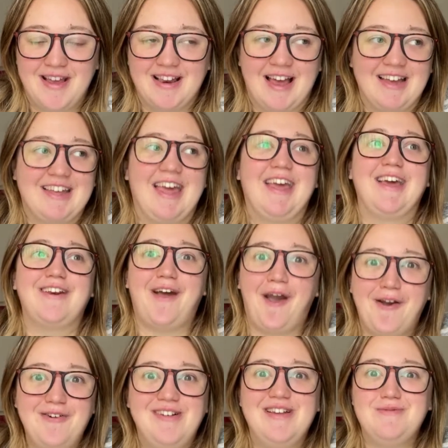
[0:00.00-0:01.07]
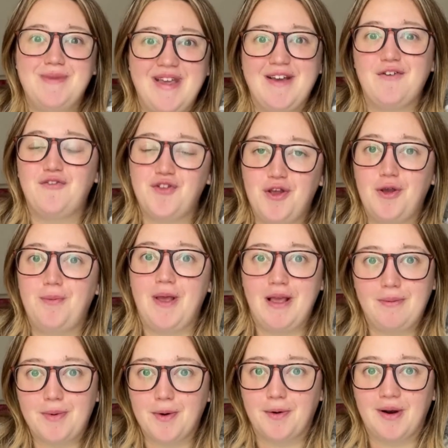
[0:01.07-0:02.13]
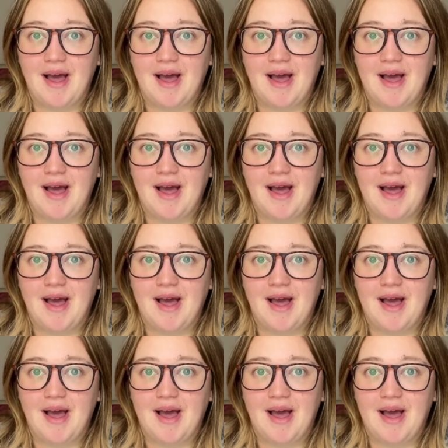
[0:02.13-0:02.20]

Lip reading: Like, it can only be a few people.